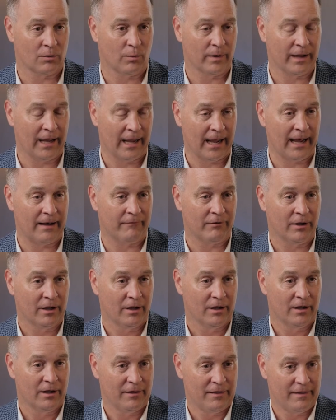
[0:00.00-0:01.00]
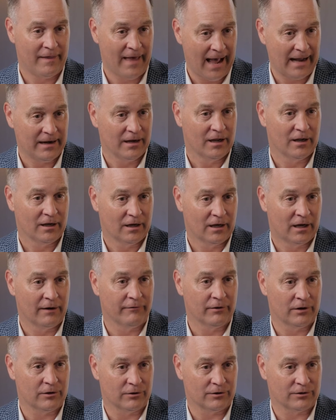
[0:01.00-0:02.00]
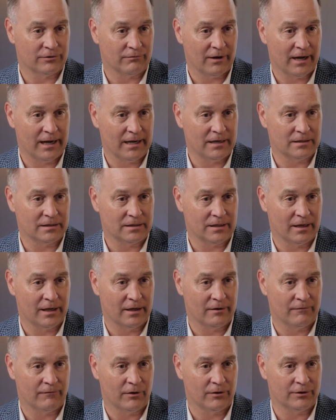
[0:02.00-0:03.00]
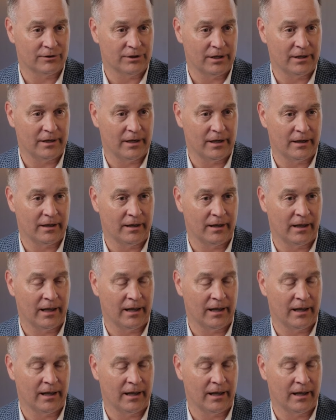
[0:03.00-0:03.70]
we have that governor's race in Virginia,